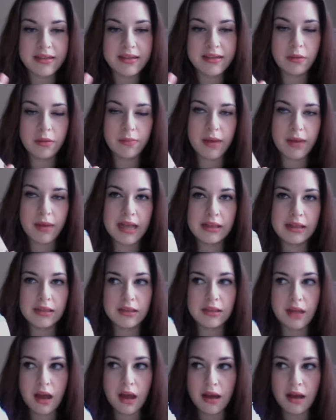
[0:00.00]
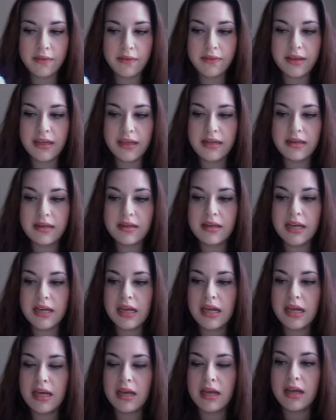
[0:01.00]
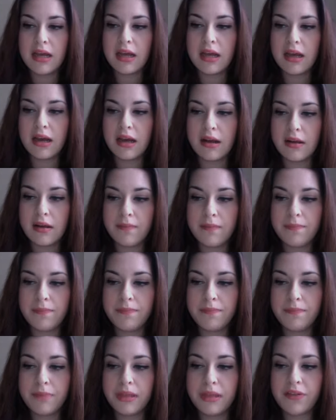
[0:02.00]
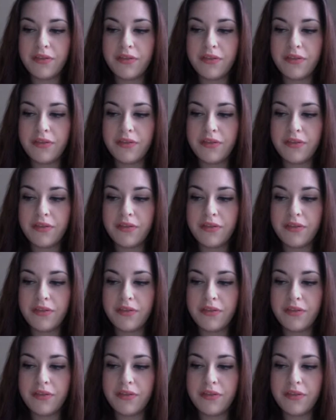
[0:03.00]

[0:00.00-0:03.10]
I don't buy a lot of it, but